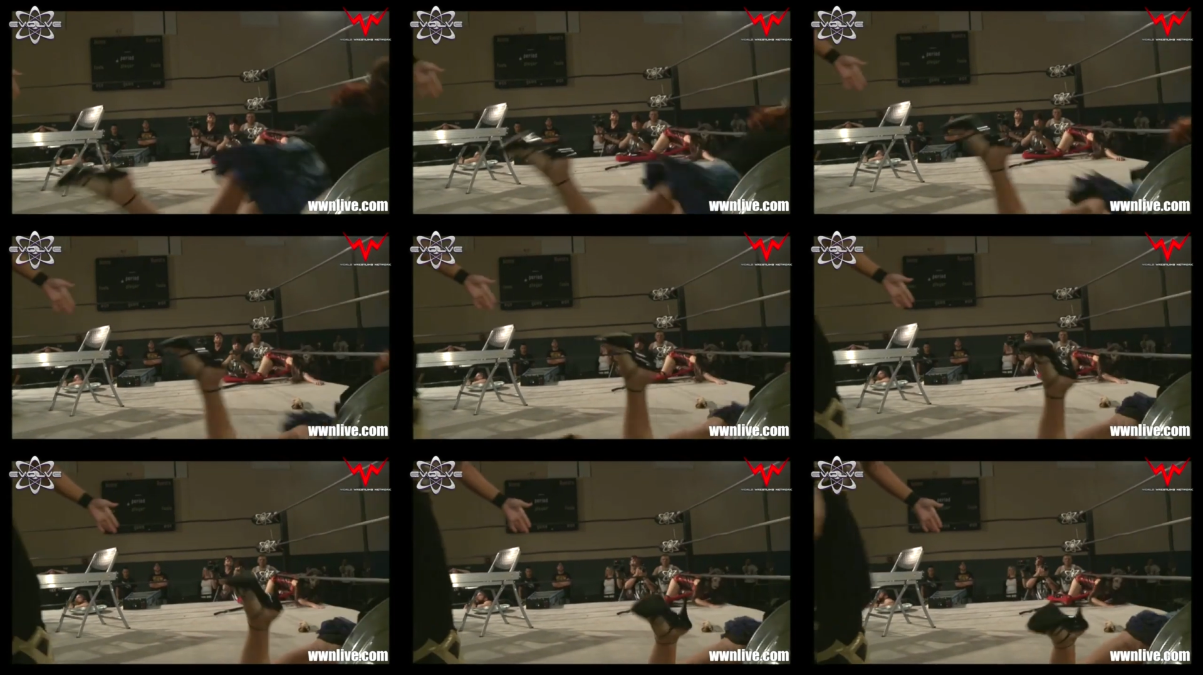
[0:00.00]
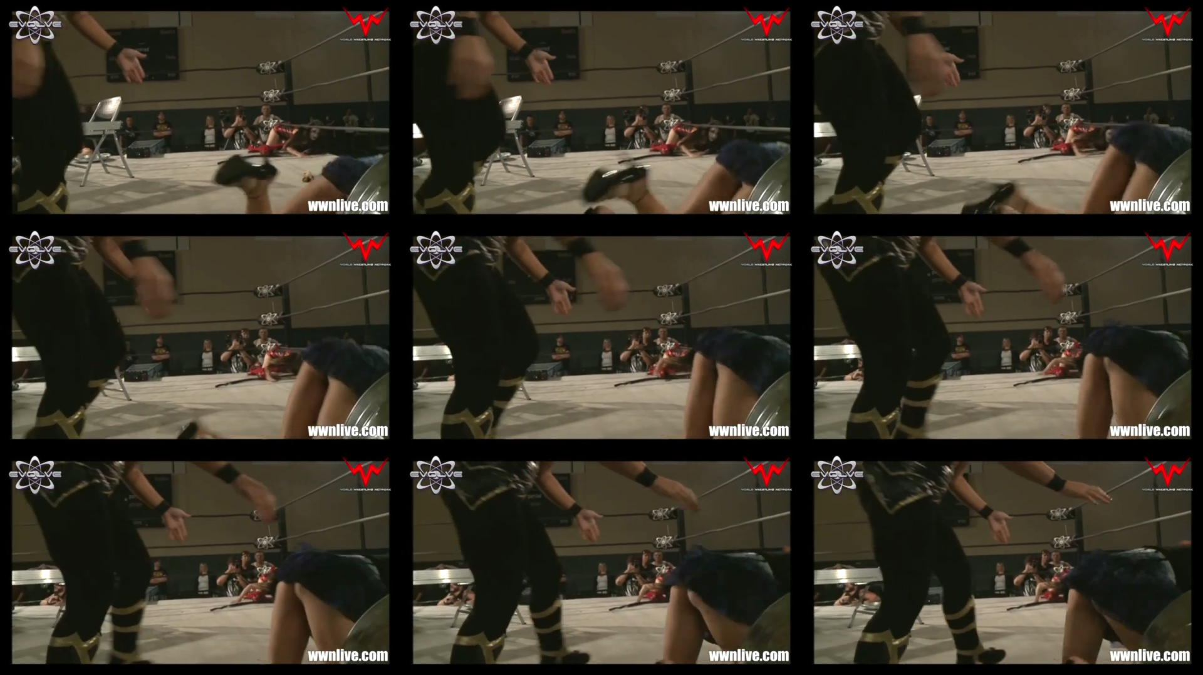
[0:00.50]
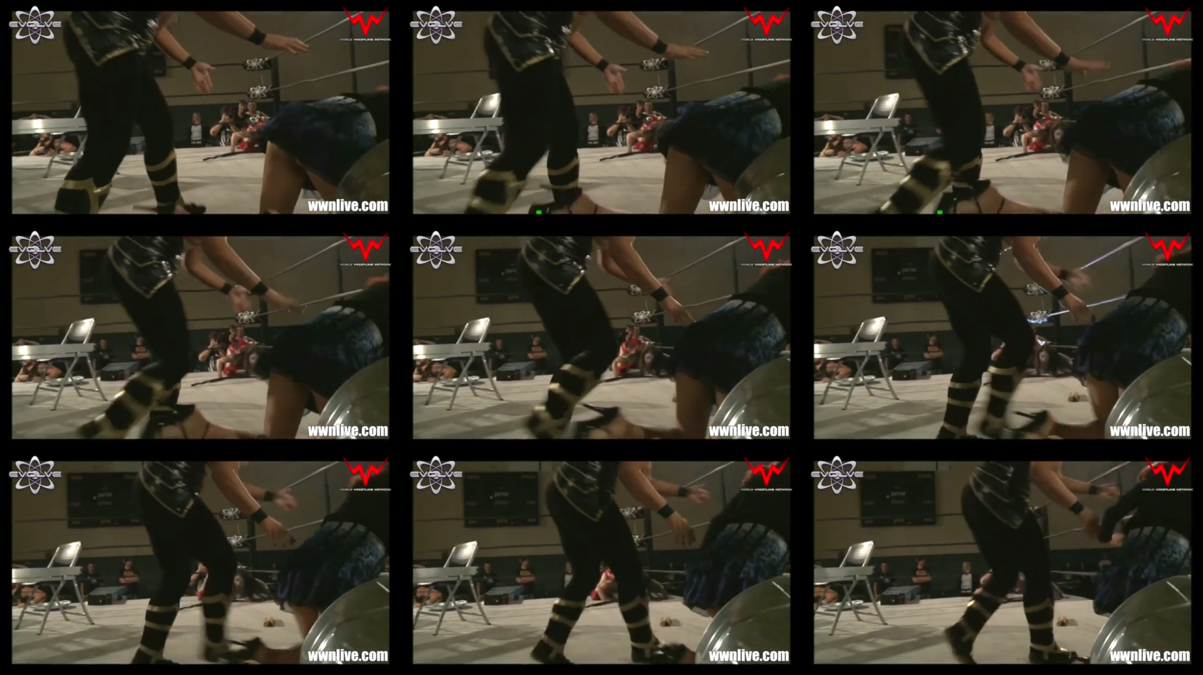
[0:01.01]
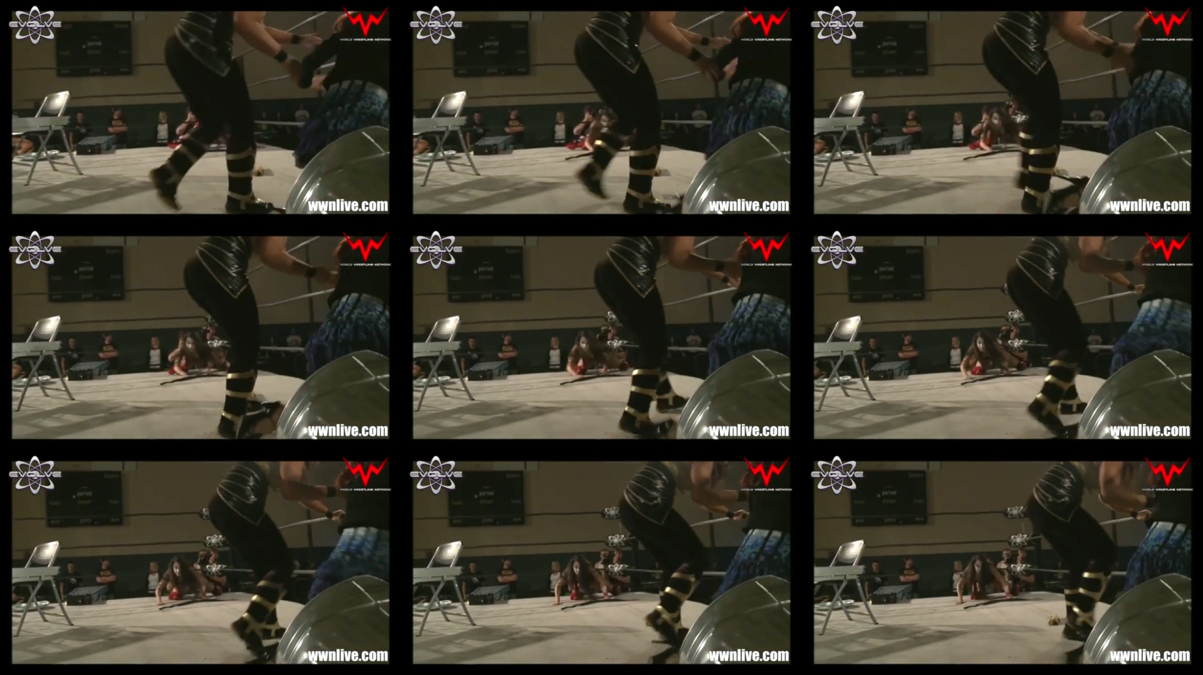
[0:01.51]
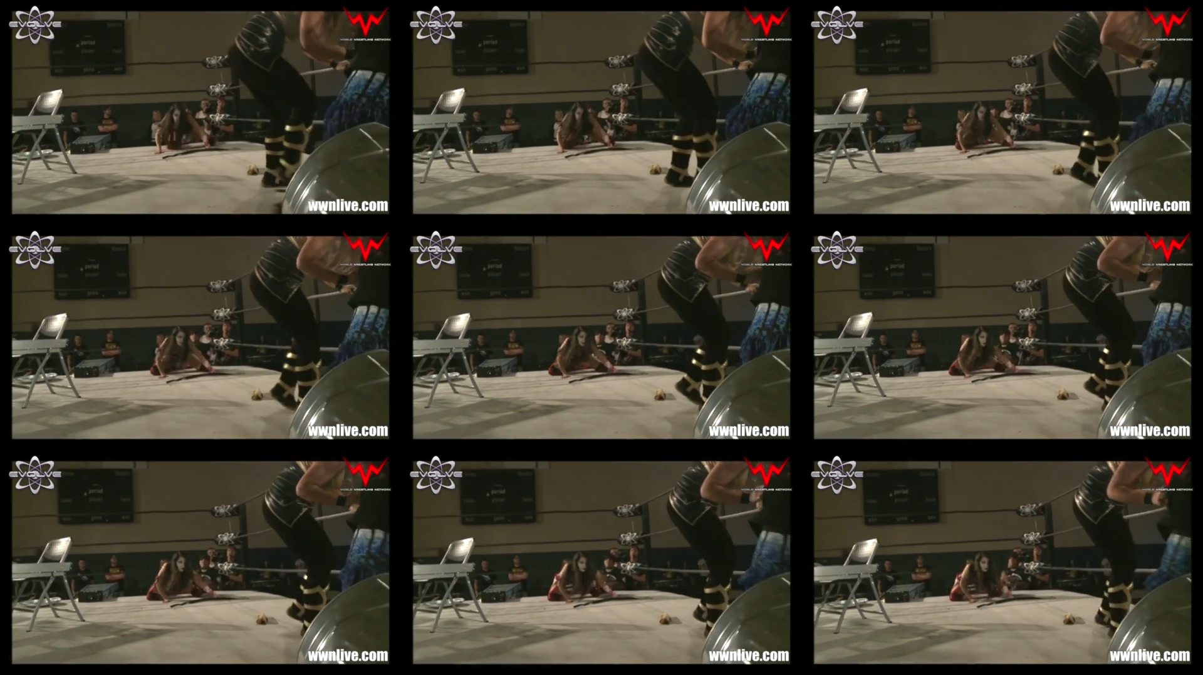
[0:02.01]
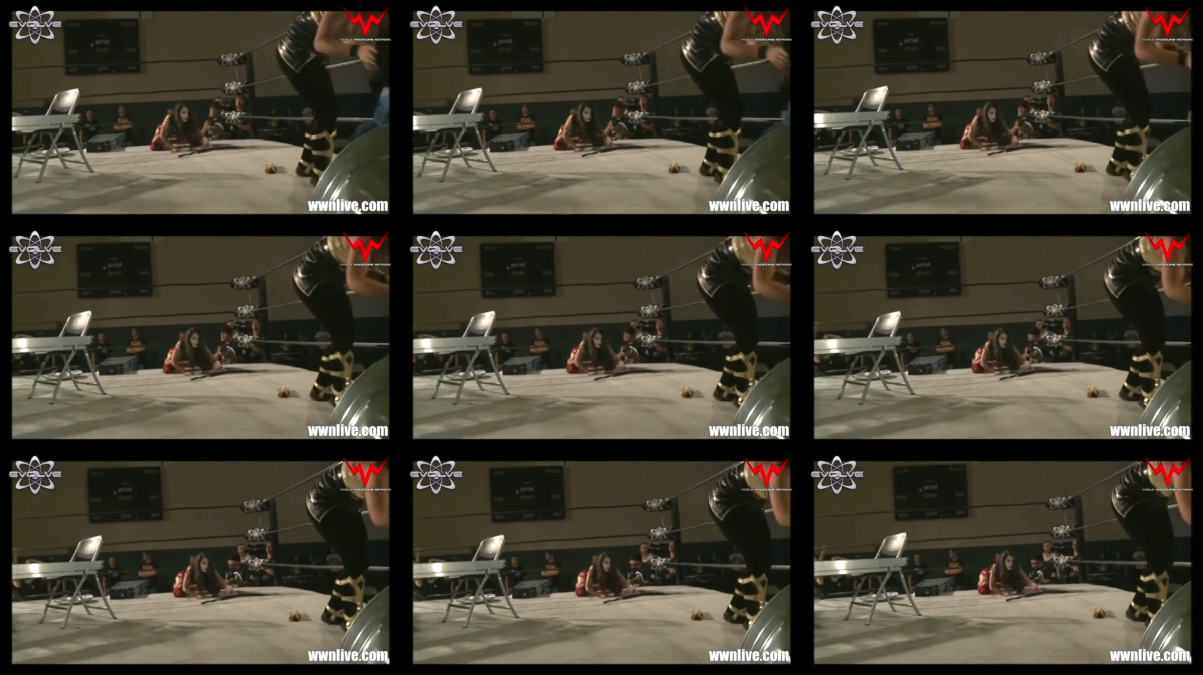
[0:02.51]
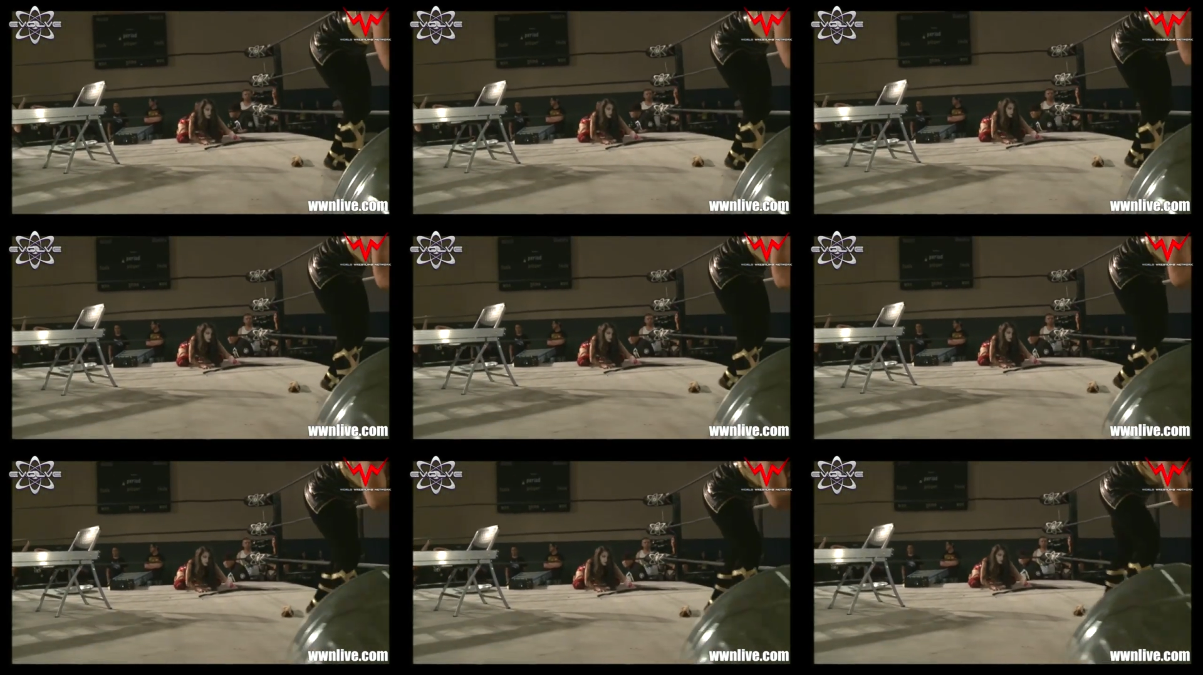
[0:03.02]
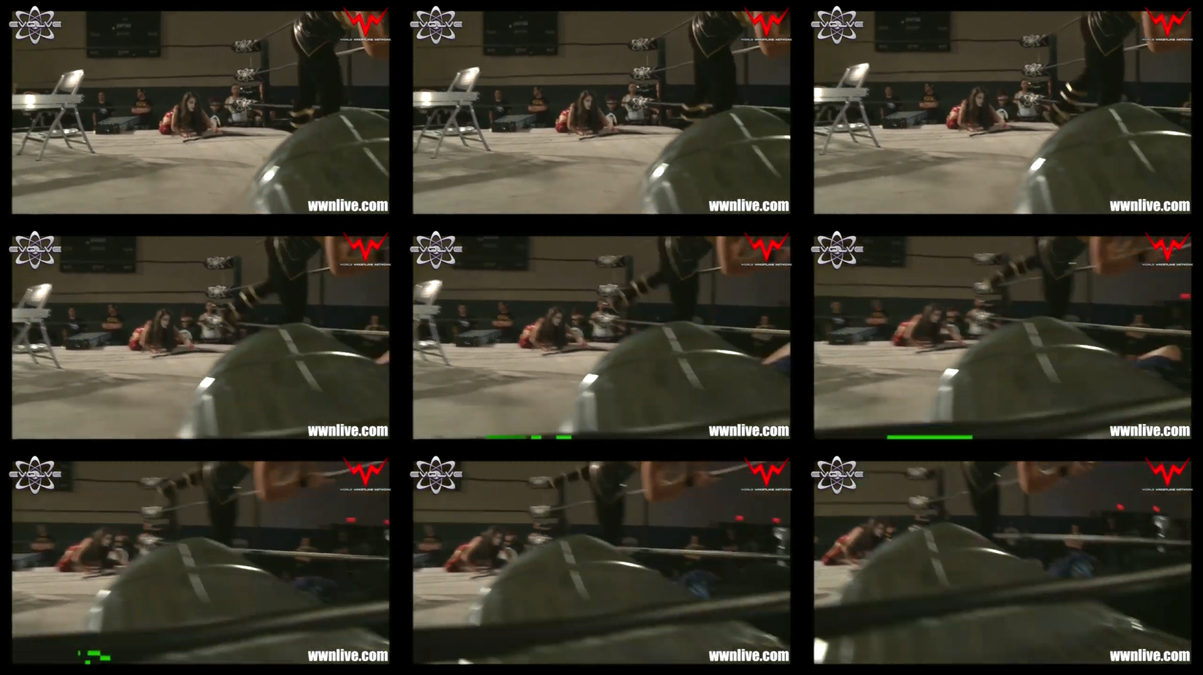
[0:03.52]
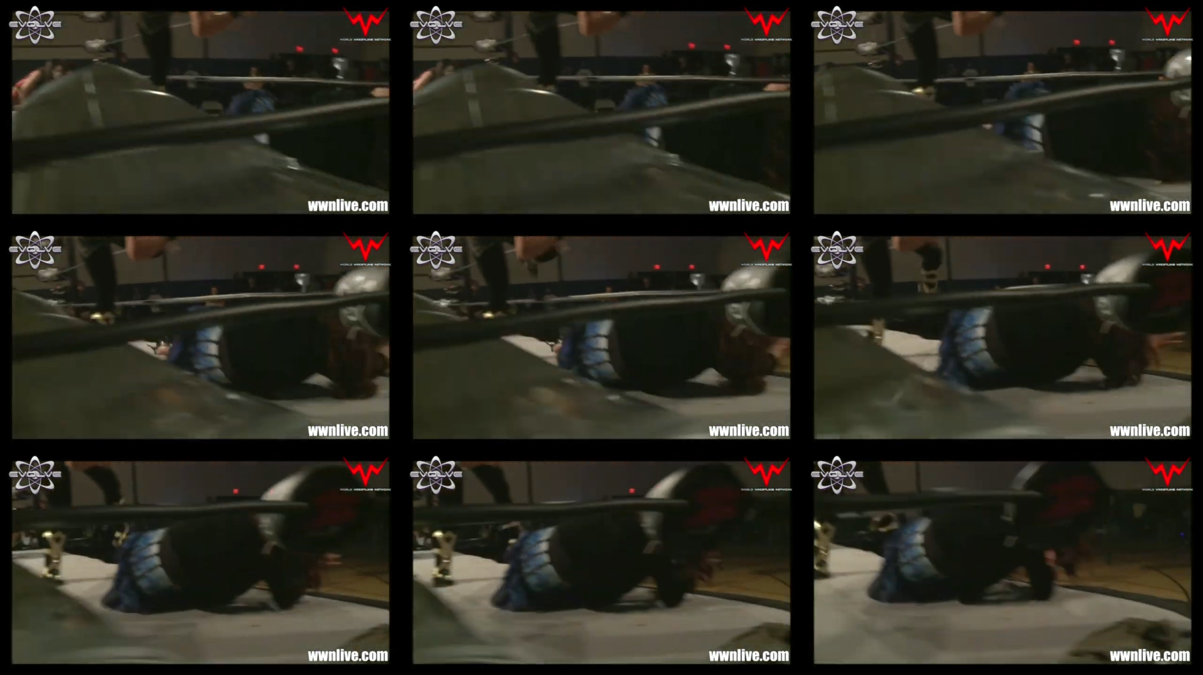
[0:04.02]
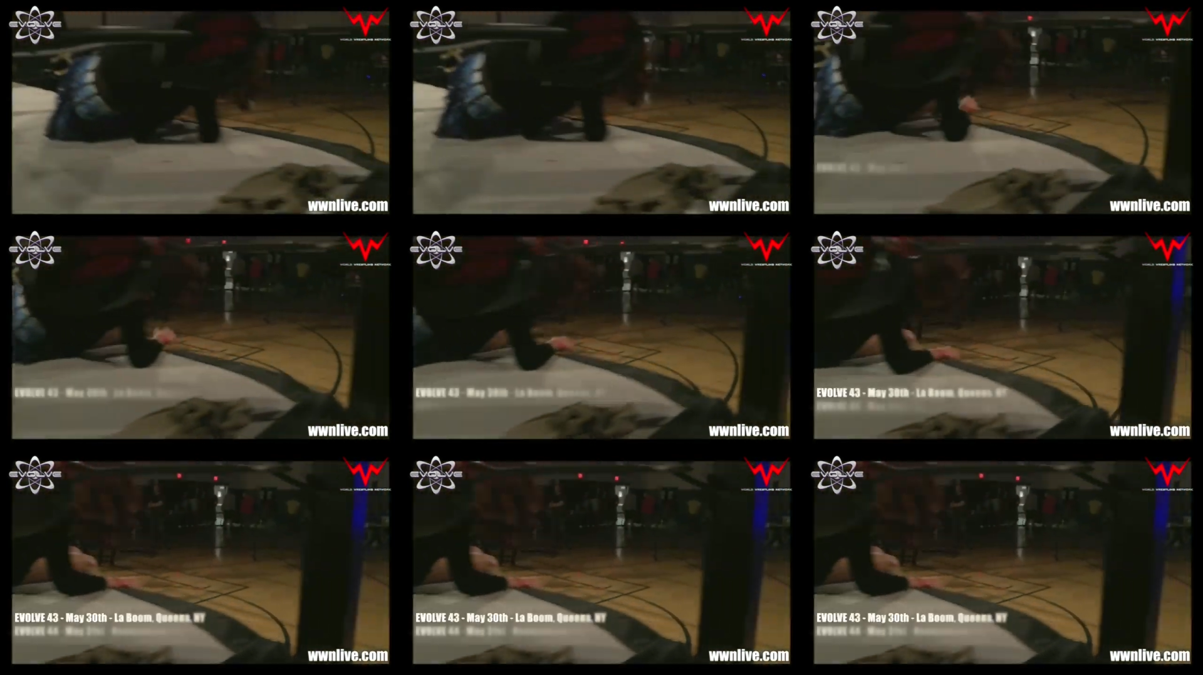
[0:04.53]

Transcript: No face is visible, so there are no lips to read.